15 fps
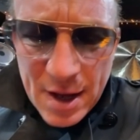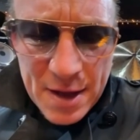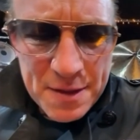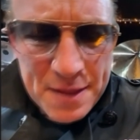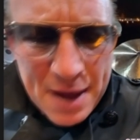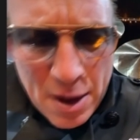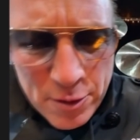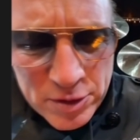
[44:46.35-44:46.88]

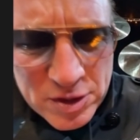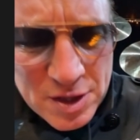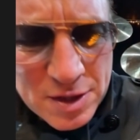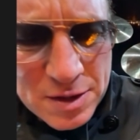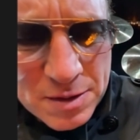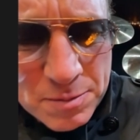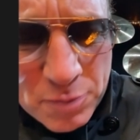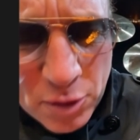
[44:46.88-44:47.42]
Now he's
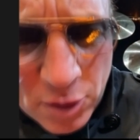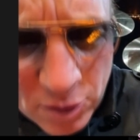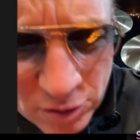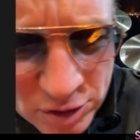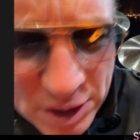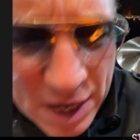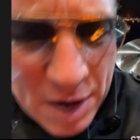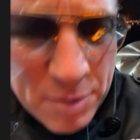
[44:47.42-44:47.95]
in Pearl
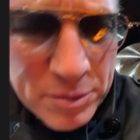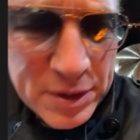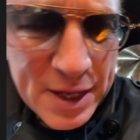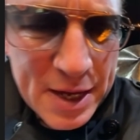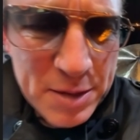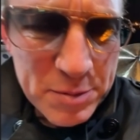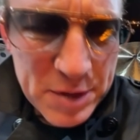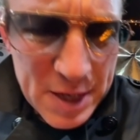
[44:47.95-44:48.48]
Jam
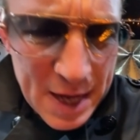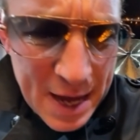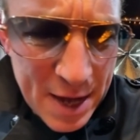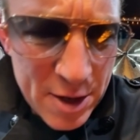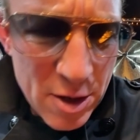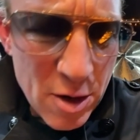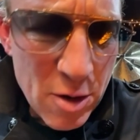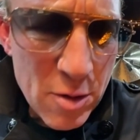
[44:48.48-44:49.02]
playing
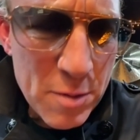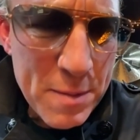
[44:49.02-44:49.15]
piano.